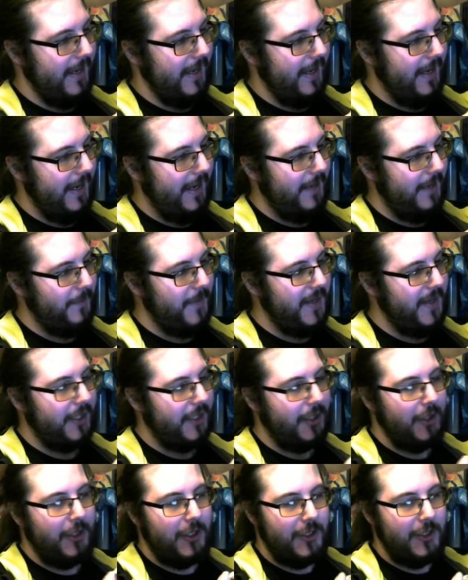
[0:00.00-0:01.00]
and make a
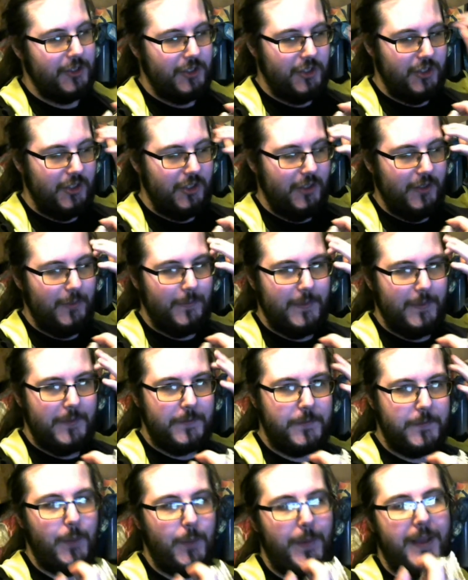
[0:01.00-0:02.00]
costume
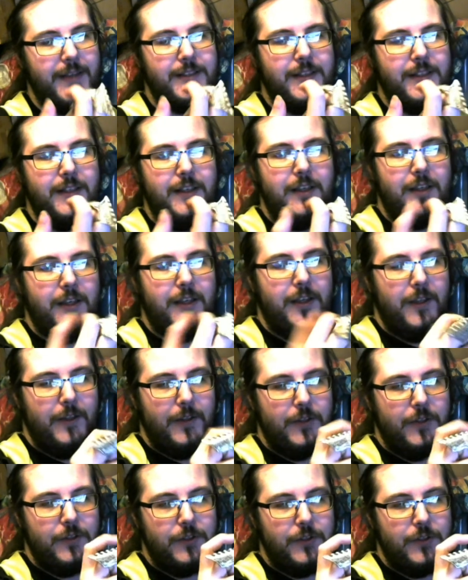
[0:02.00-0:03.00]
from it.
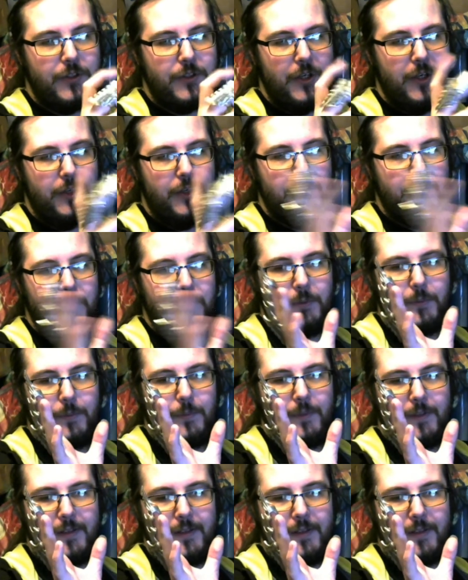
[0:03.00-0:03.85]
So